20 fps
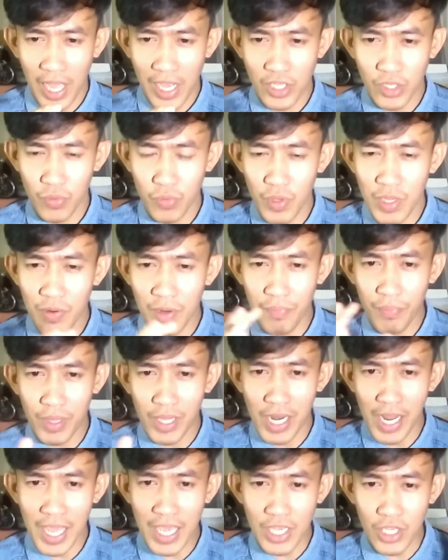as we
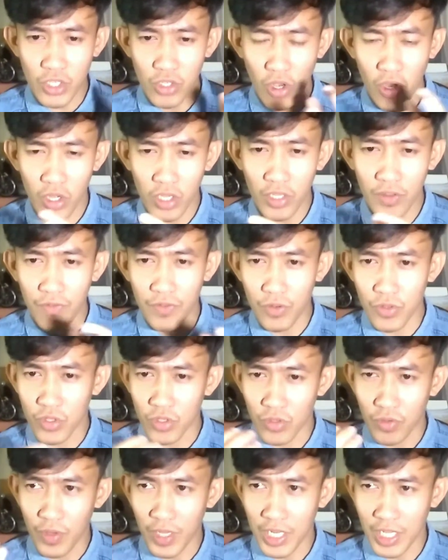replace all of
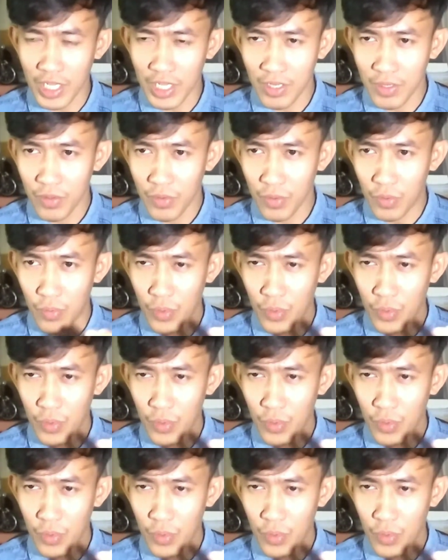those already